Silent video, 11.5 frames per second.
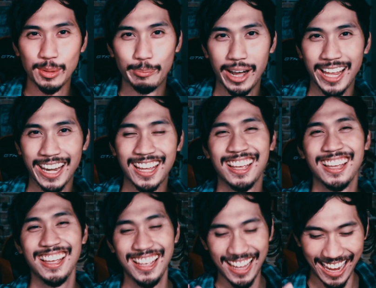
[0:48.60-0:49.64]
butt
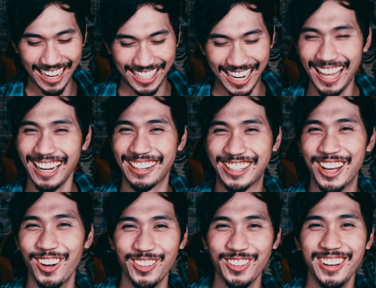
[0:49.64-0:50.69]
and kind of
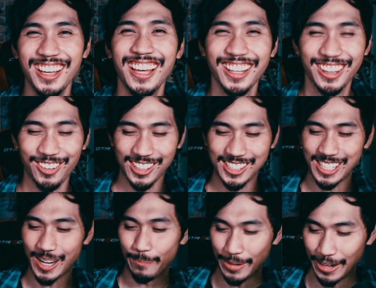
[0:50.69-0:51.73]
go through our
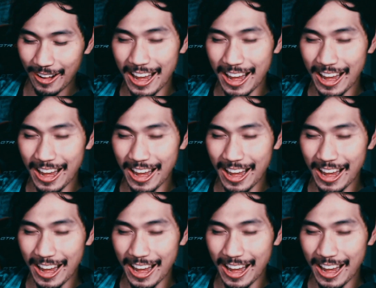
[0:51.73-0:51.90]
setup here.